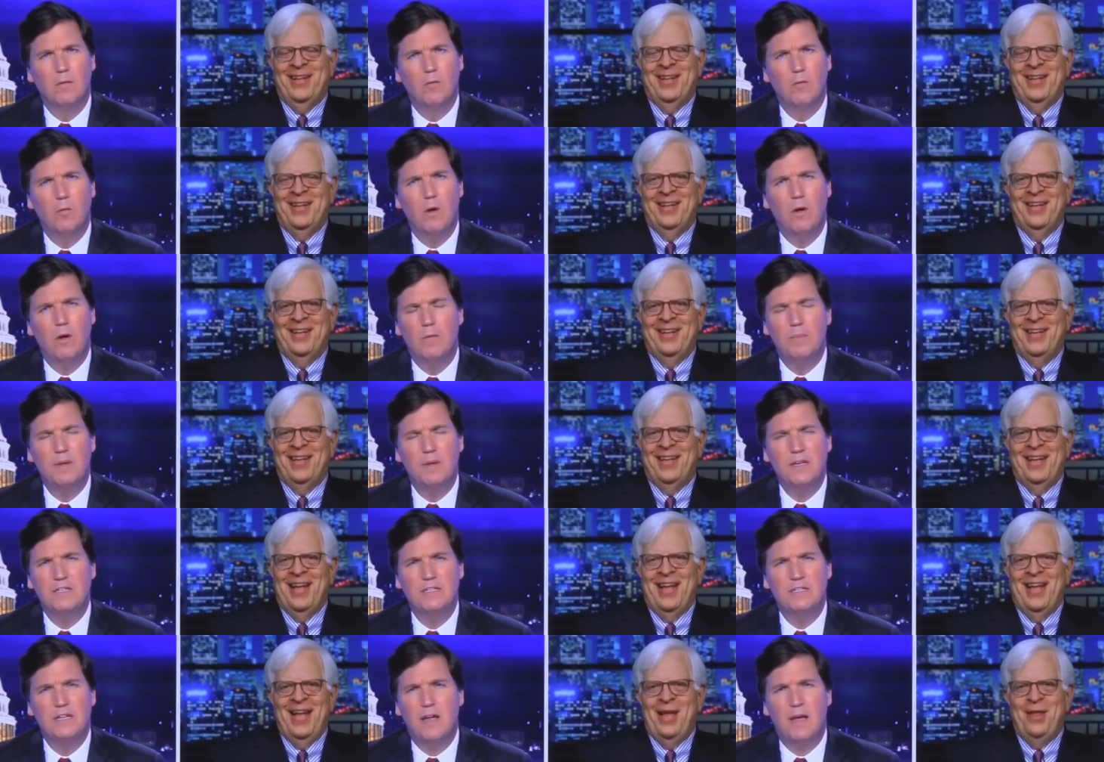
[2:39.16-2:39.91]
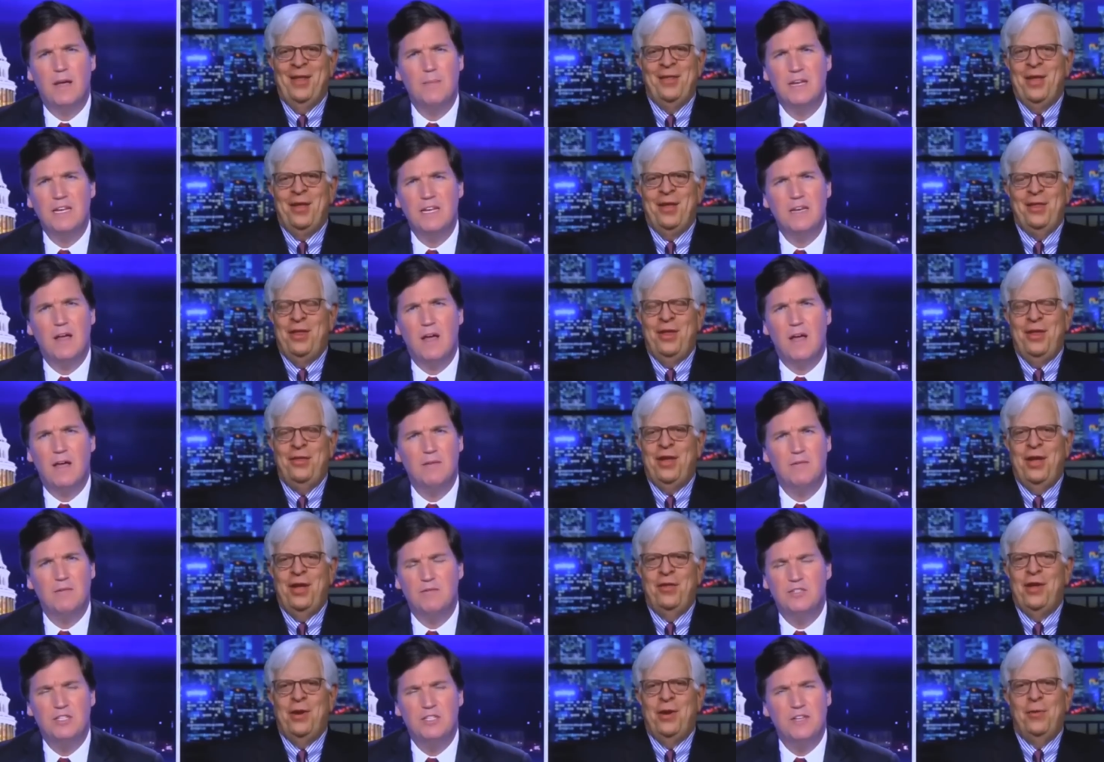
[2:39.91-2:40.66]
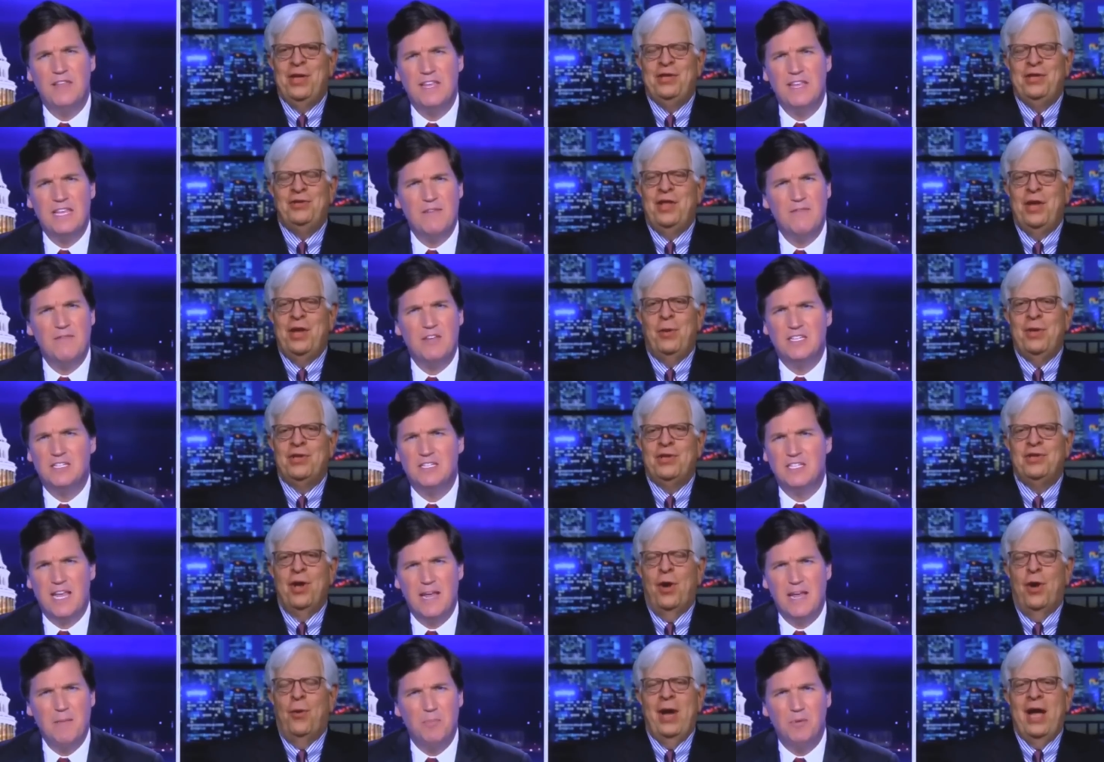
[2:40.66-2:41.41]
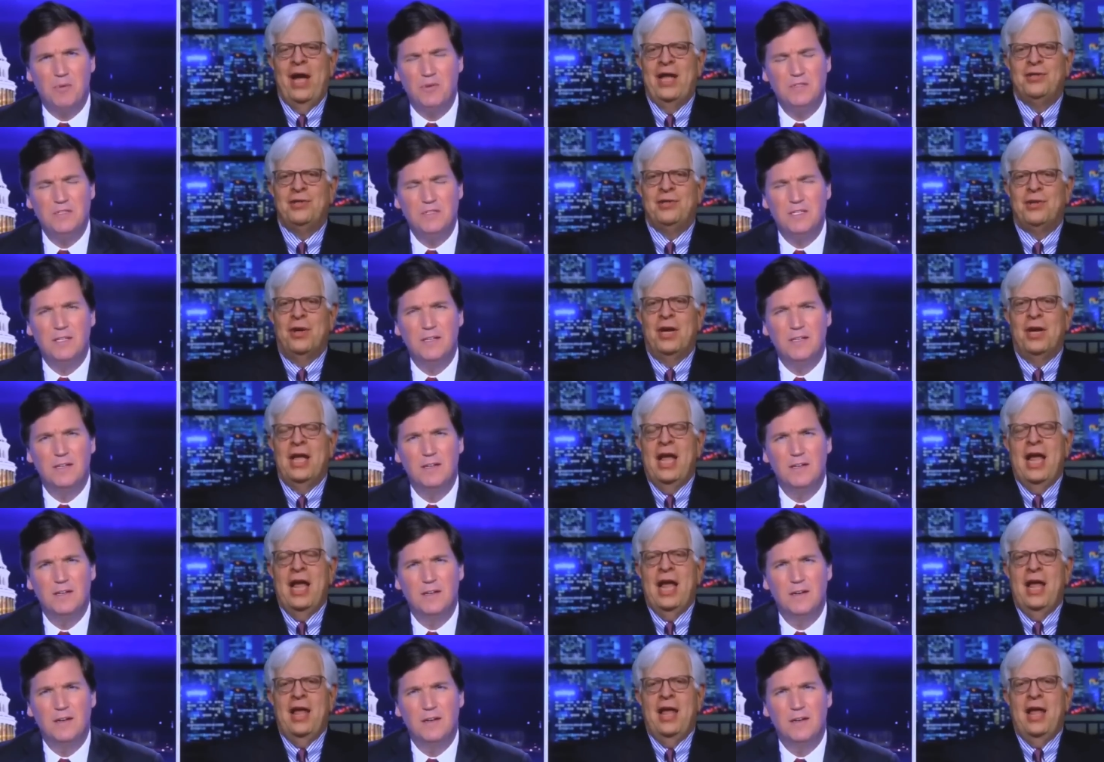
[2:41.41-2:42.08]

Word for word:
Speaker 1: well, but do, I mean, I, did they give is, examples? There is no answer.